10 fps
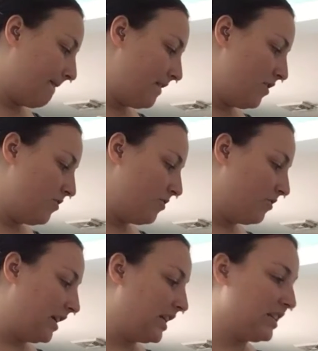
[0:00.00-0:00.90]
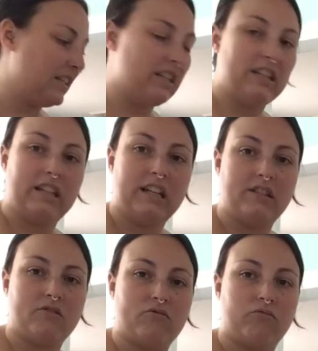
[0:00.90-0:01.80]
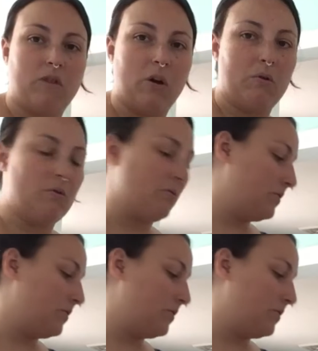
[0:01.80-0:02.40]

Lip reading: Ew, like that is gross.